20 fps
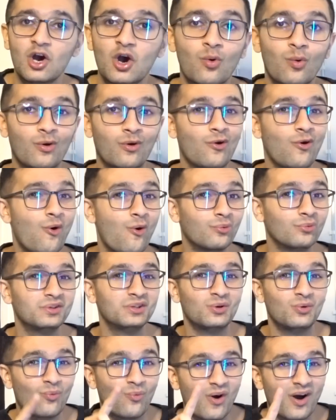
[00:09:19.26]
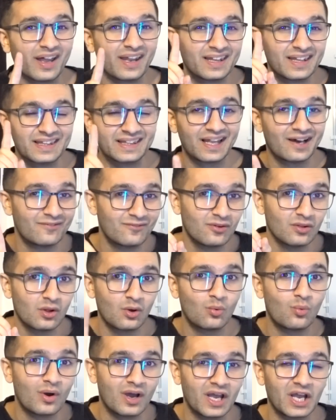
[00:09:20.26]
we're only one level
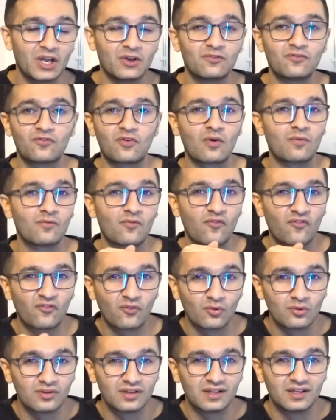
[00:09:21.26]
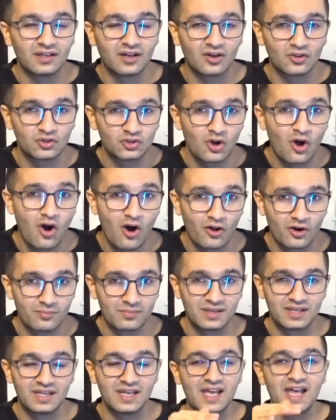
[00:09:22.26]
away from fully
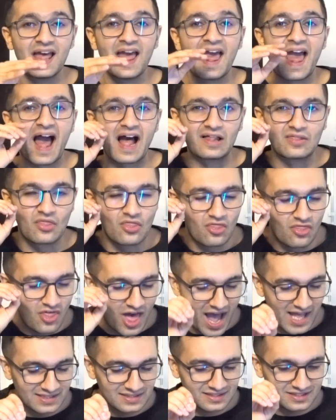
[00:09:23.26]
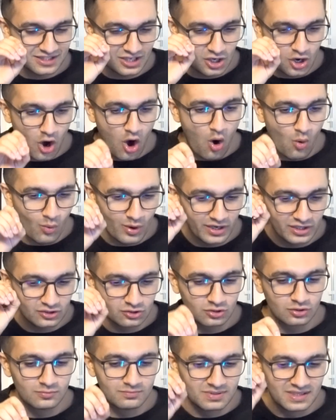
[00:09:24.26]
autonomy, and that's going
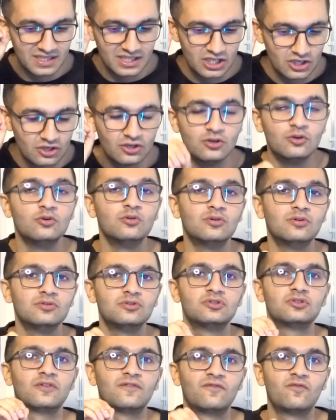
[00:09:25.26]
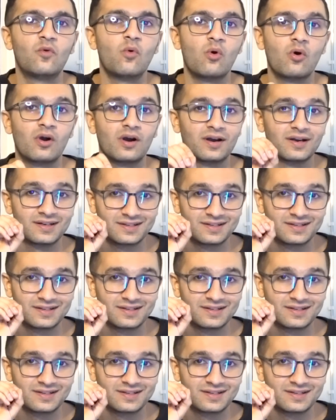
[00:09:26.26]
to be huge for